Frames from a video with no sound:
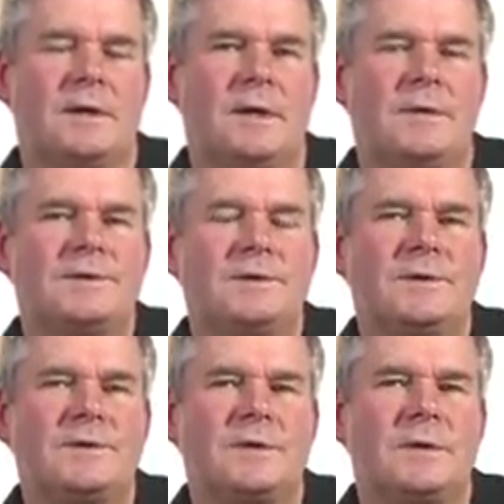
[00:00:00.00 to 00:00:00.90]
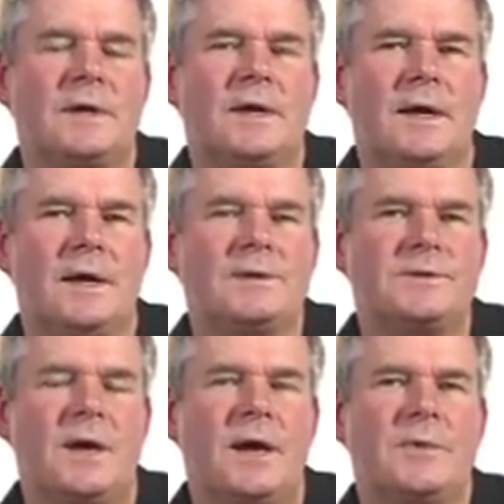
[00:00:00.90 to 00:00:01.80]
and this is an
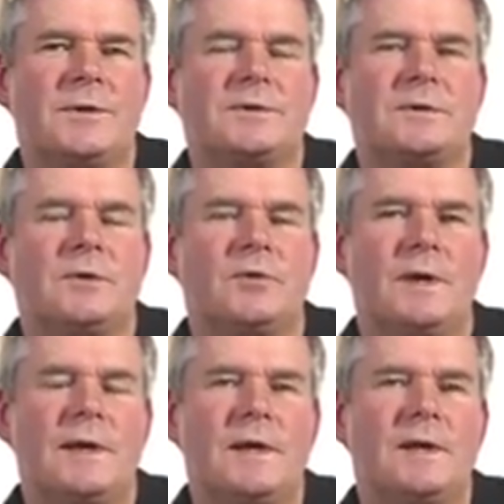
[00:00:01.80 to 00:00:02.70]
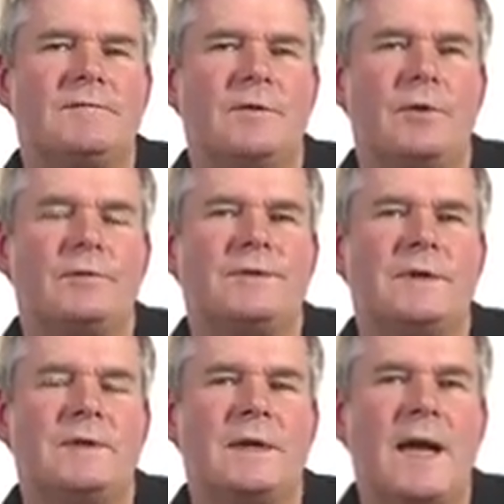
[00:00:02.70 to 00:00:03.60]
enzyme that's critically involved
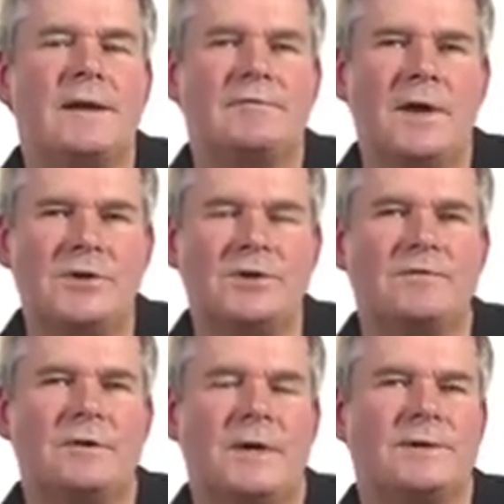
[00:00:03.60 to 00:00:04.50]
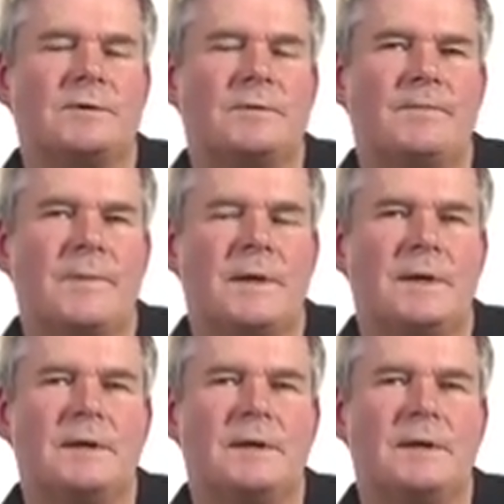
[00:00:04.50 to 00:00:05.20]
in the activation of the muscle, in